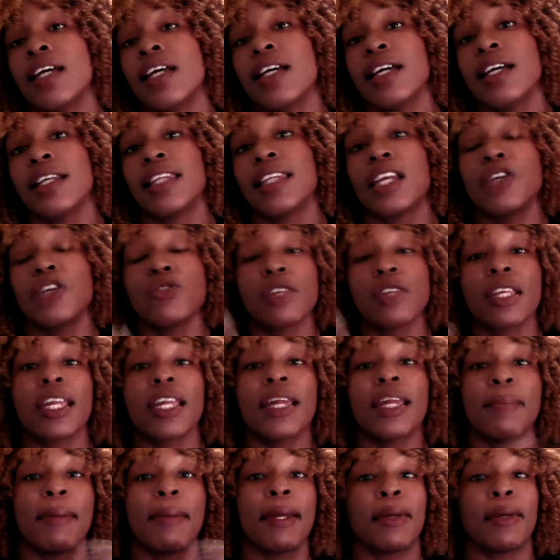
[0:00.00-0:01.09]
they usually get
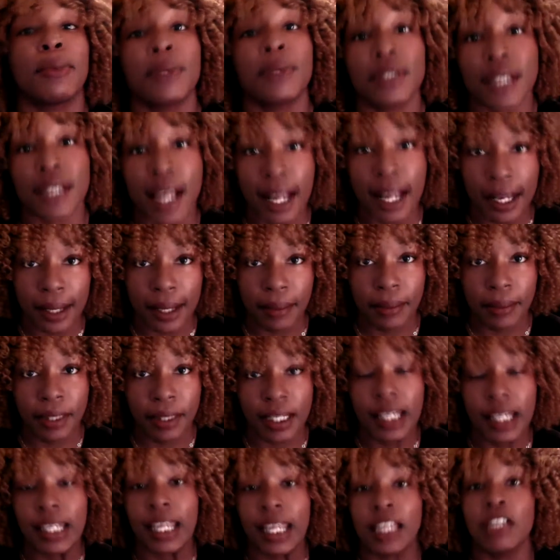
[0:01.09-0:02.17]
better with time,
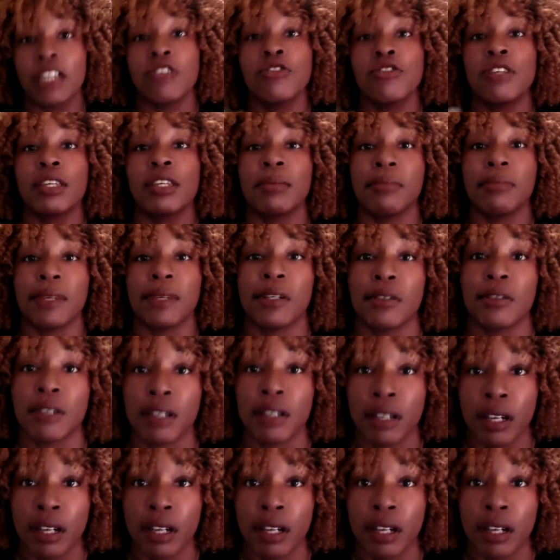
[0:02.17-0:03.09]
and they usually mirror